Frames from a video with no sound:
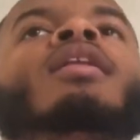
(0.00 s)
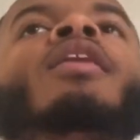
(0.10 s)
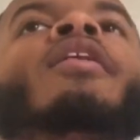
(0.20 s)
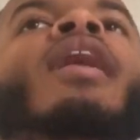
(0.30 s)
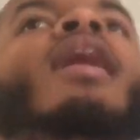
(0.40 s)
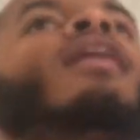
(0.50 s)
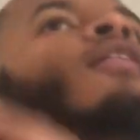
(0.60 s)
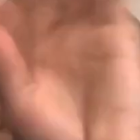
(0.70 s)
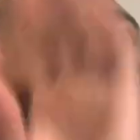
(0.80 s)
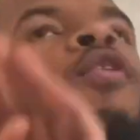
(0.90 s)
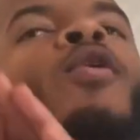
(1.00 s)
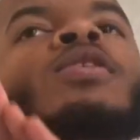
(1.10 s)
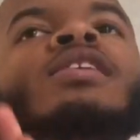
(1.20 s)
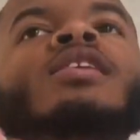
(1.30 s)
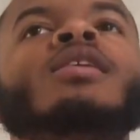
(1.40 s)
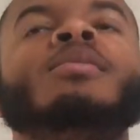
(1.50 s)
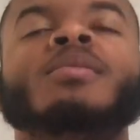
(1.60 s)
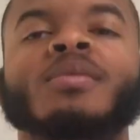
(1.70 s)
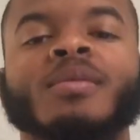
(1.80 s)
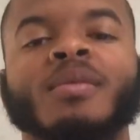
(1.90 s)
Another guy throws it up.
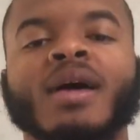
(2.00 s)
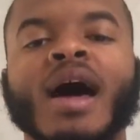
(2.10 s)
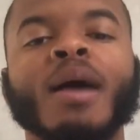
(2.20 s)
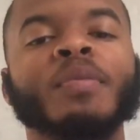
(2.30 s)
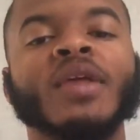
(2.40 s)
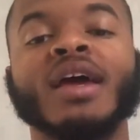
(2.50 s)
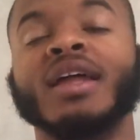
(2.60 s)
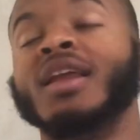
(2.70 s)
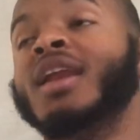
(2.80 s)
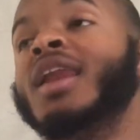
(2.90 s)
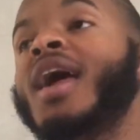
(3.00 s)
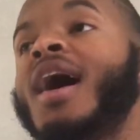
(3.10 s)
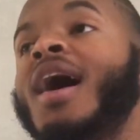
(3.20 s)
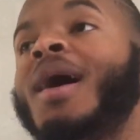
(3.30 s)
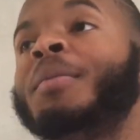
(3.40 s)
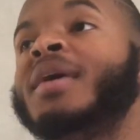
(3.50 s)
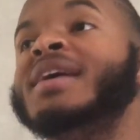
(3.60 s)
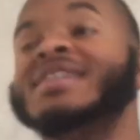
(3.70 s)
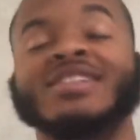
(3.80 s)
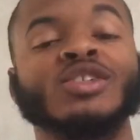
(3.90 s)
I'm thinking the lob
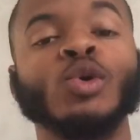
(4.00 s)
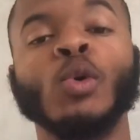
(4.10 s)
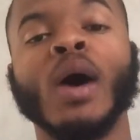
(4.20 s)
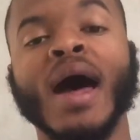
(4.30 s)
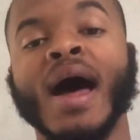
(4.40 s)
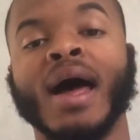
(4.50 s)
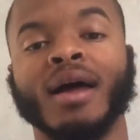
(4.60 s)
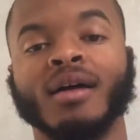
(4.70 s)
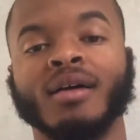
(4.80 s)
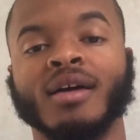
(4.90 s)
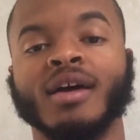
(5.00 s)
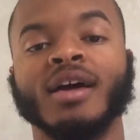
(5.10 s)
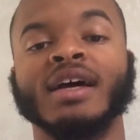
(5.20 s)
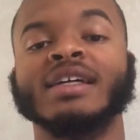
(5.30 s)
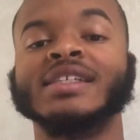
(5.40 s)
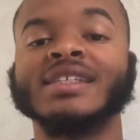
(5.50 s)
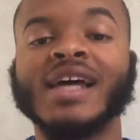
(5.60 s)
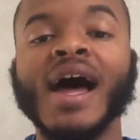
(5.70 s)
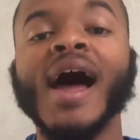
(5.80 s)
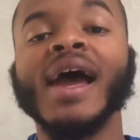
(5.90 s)
is too high.
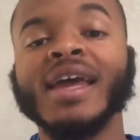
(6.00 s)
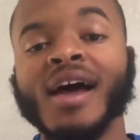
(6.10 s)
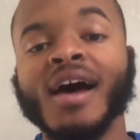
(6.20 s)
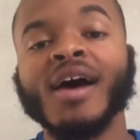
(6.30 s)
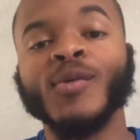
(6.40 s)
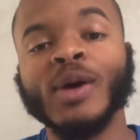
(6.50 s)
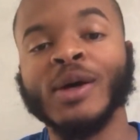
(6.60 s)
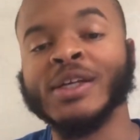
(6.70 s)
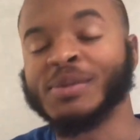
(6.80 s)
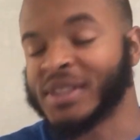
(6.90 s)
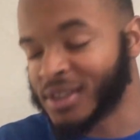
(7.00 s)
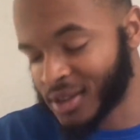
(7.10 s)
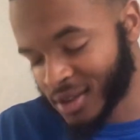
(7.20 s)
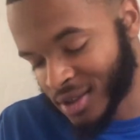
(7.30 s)
Zion Williamson.